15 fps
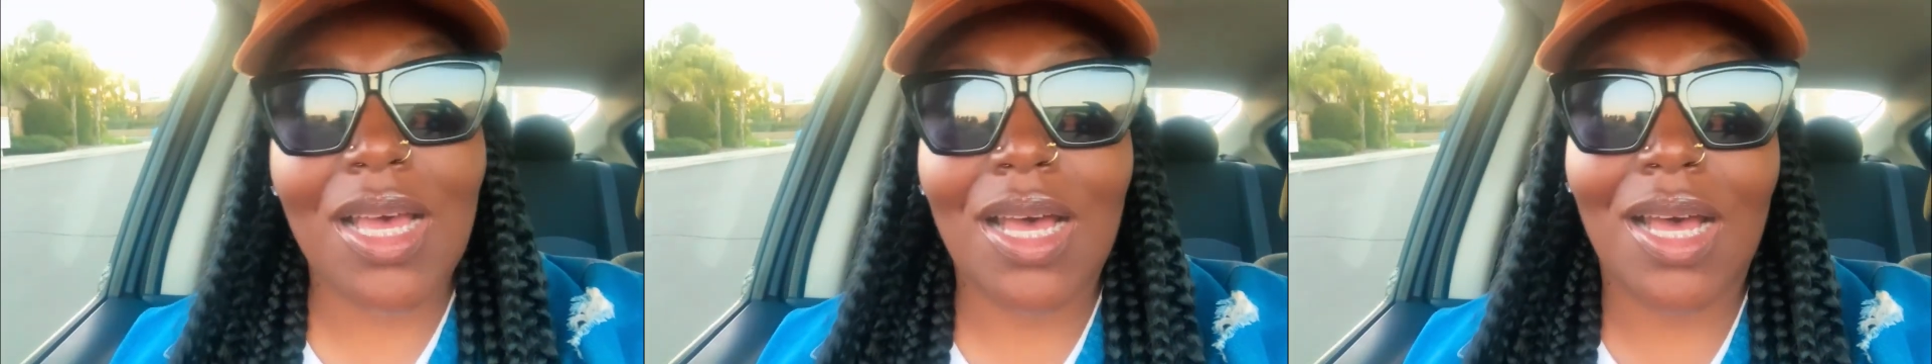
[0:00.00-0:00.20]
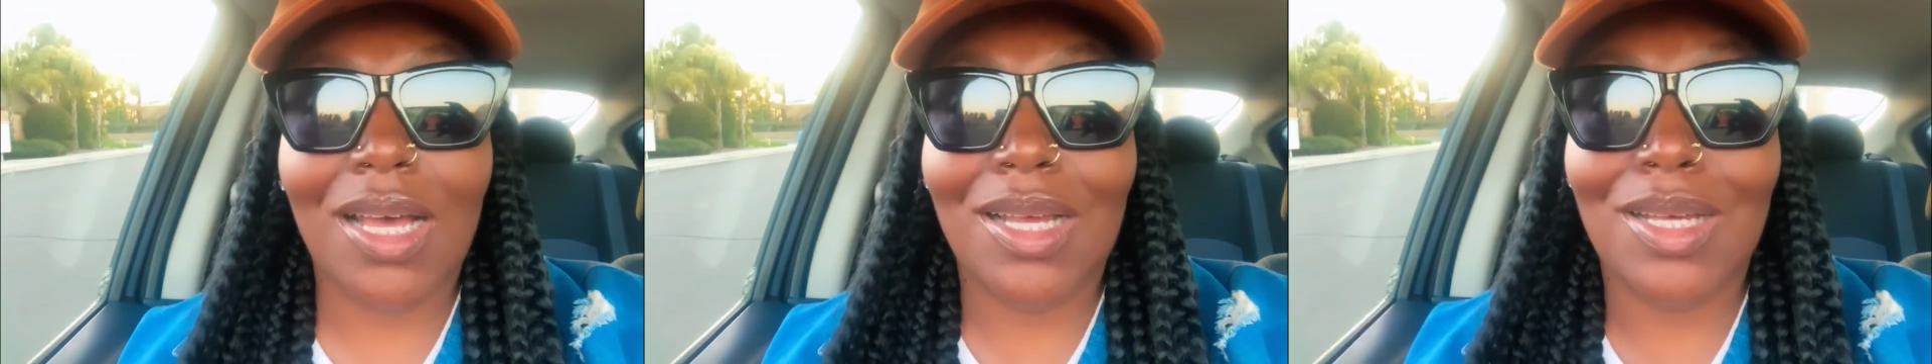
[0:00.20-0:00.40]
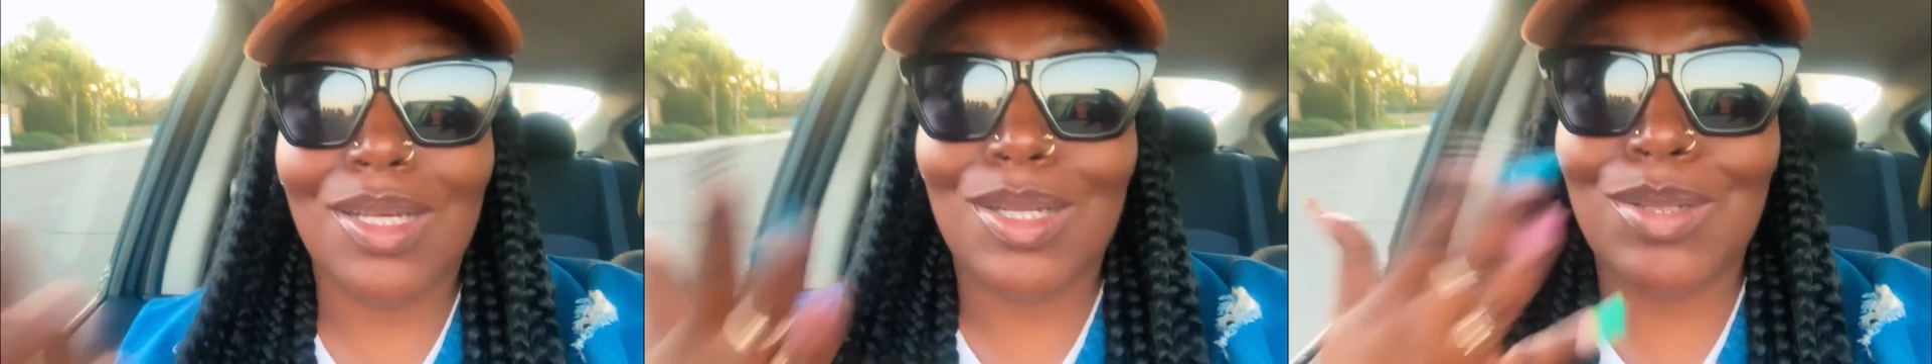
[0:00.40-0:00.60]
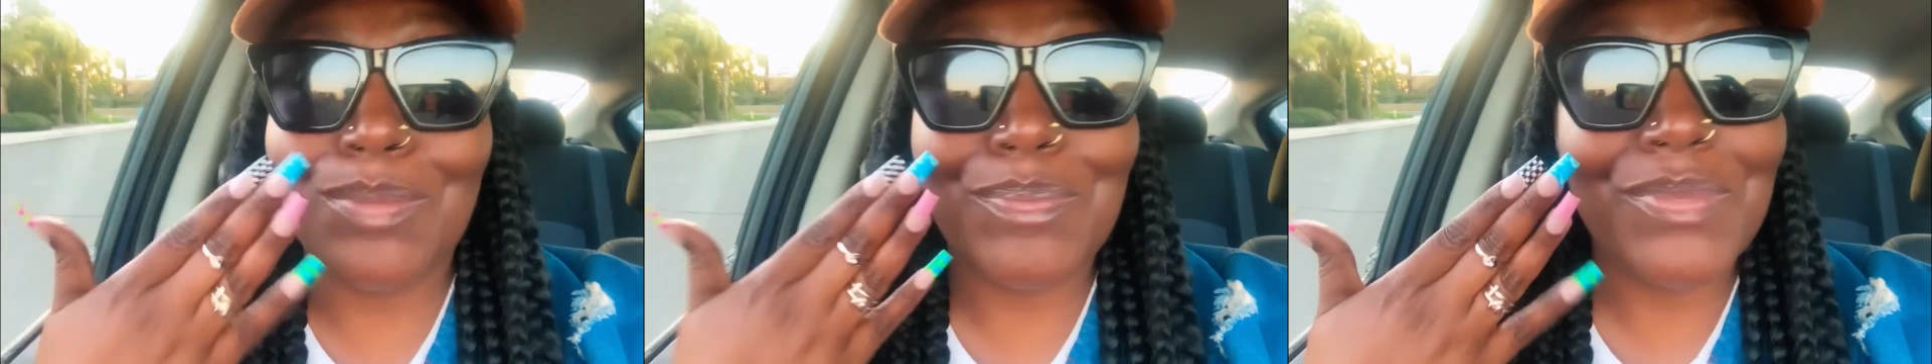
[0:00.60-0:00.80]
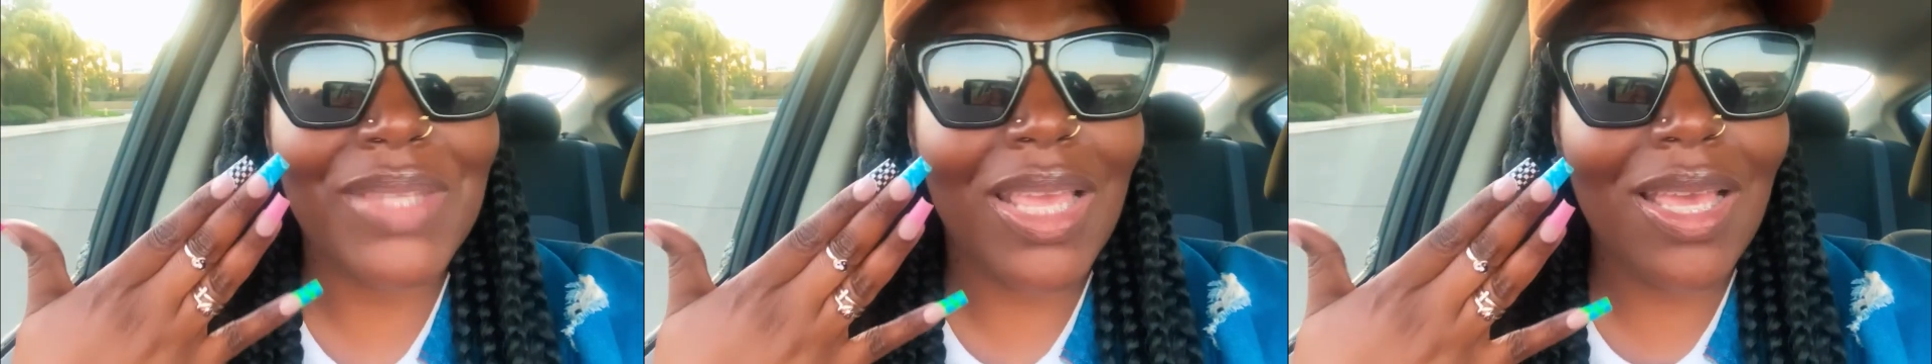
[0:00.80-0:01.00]

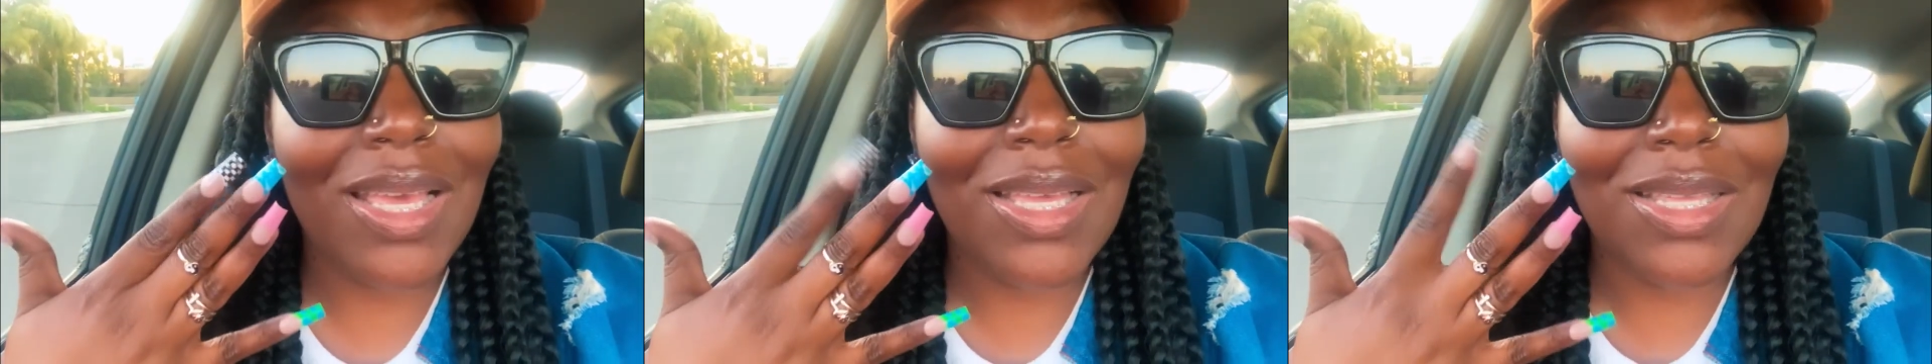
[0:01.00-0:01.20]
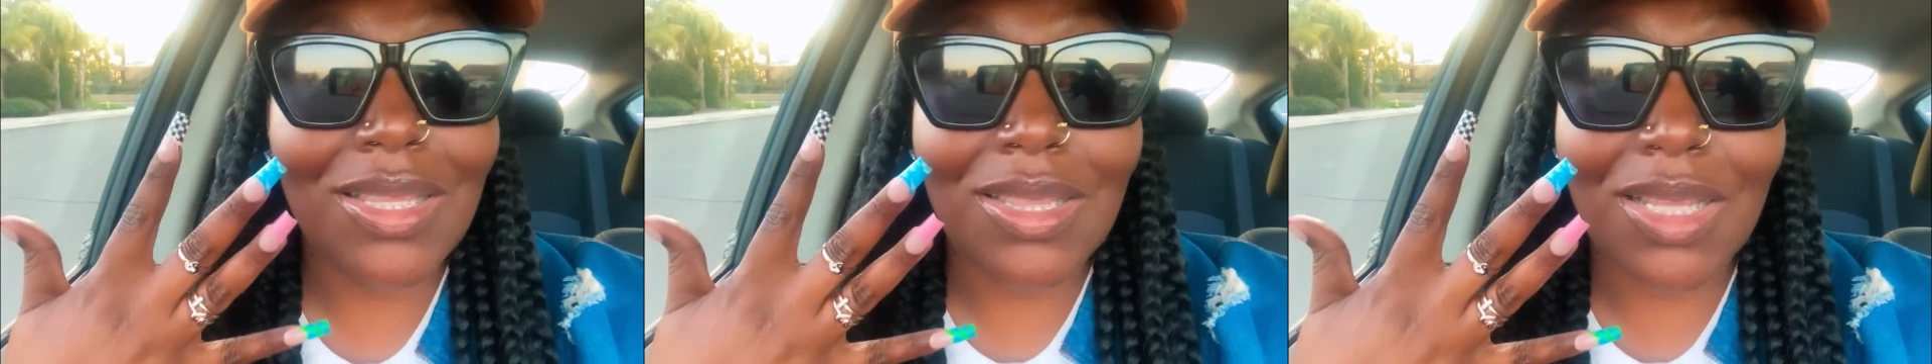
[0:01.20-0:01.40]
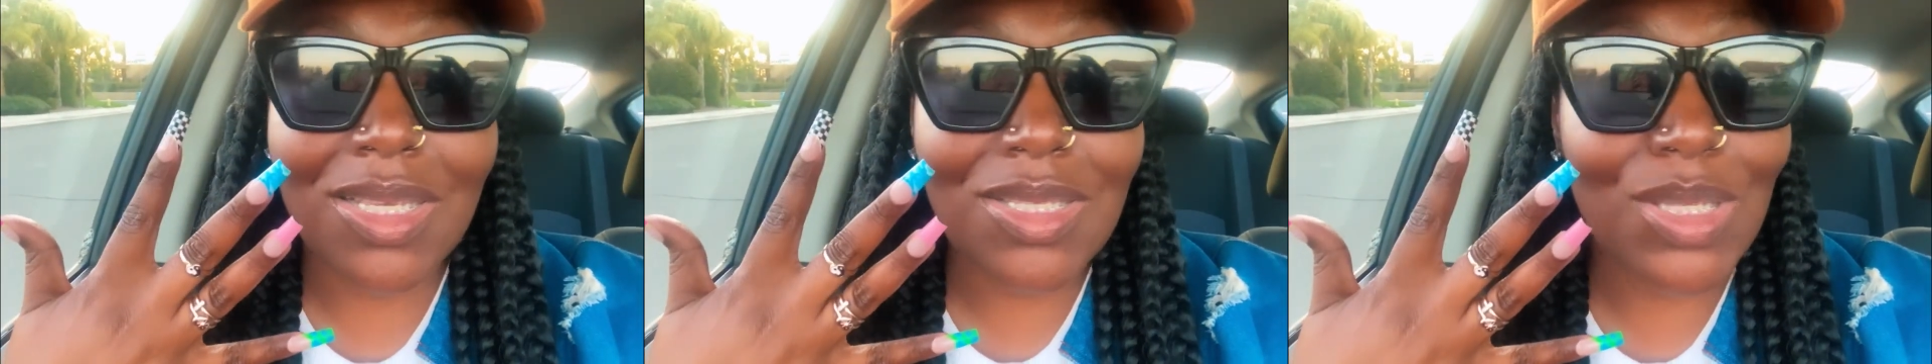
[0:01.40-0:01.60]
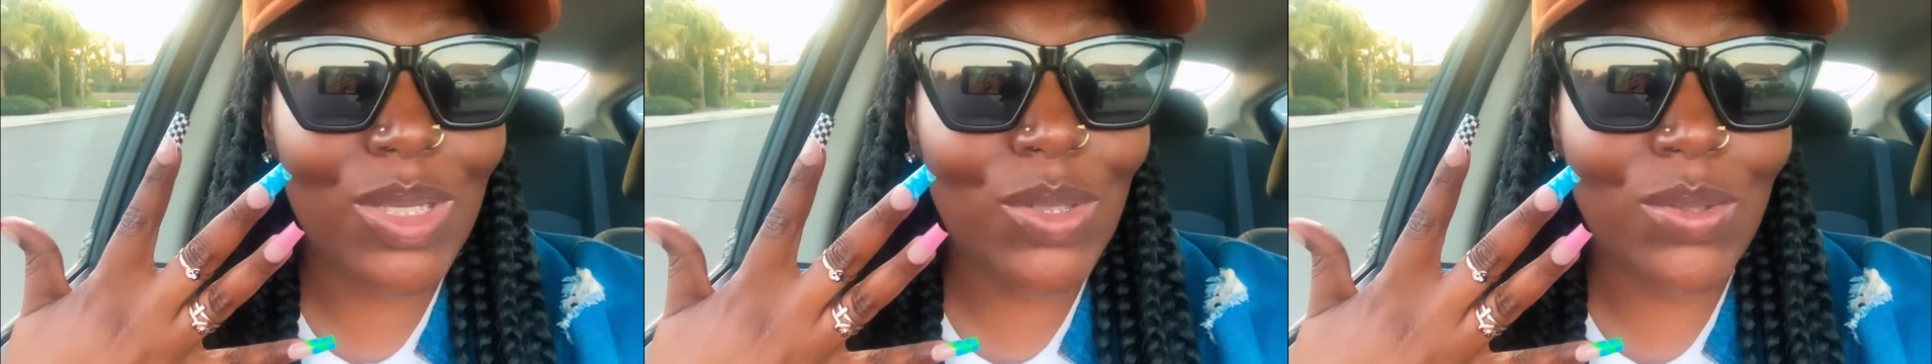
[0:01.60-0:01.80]
Yeah, they still